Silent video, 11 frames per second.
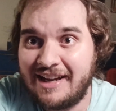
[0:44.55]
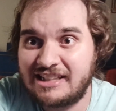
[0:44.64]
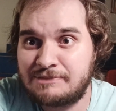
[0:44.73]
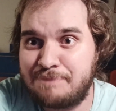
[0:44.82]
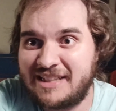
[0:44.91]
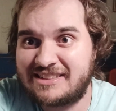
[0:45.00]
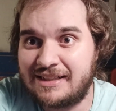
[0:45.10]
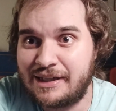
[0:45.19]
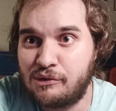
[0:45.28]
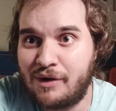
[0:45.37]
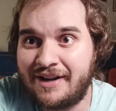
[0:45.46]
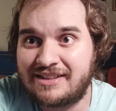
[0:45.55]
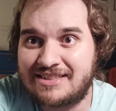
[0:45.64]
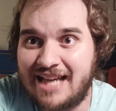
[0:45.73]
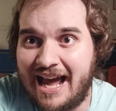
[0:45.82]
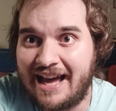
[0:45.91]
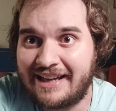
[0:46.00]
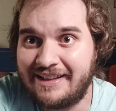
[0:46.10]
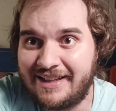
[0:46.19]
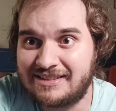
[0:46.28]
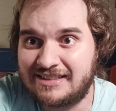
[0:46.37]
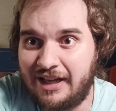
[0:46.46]
especially when a
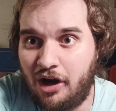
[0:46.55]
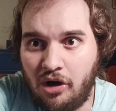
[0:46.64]
tag is the